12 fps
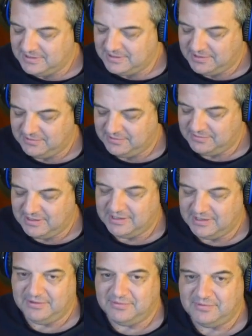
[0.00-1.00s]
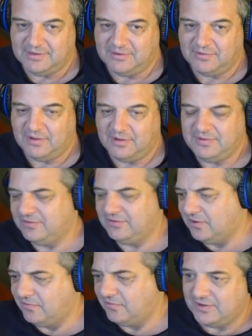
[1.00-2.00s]
You know, it's only, I think it's
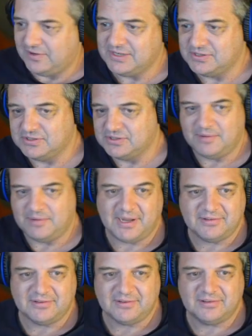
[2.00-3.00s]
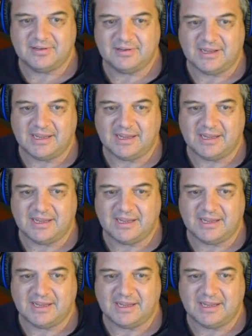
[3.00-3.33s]
on a rotation type basis,